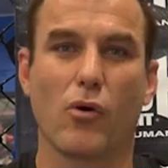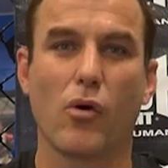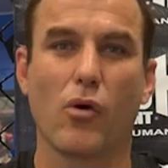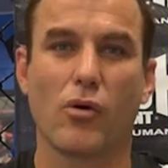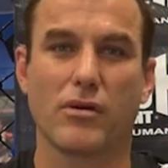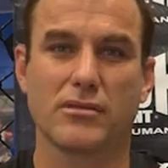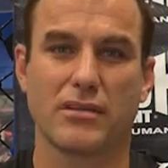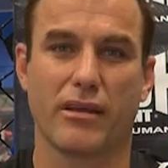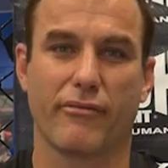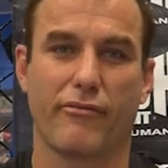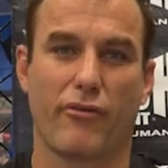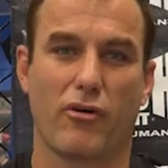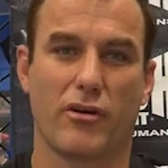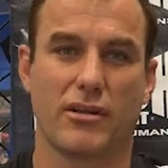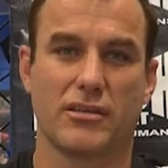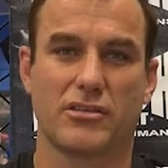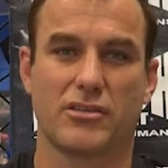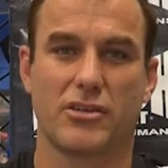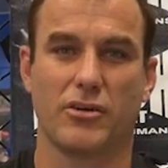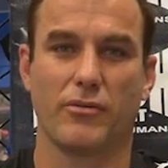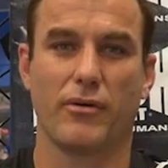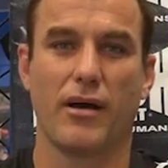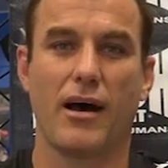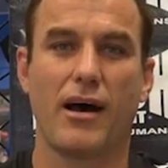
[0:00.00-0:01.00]
sport because they find
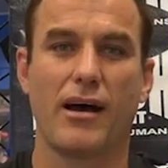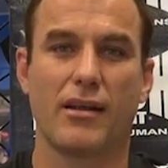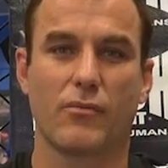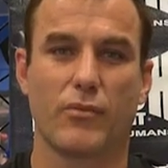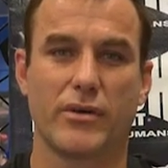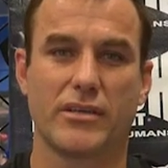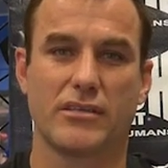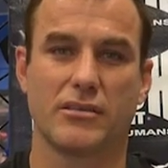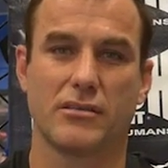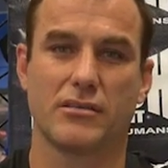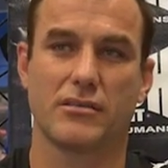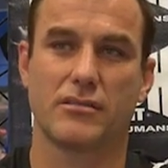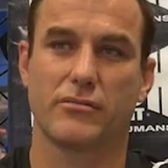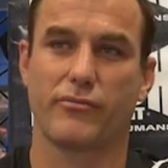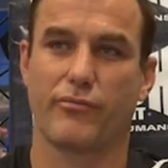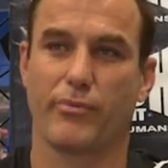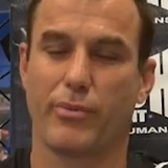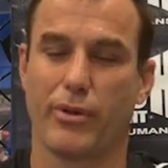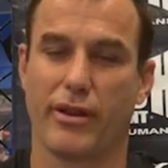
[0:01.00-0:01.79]
it's too hard, which is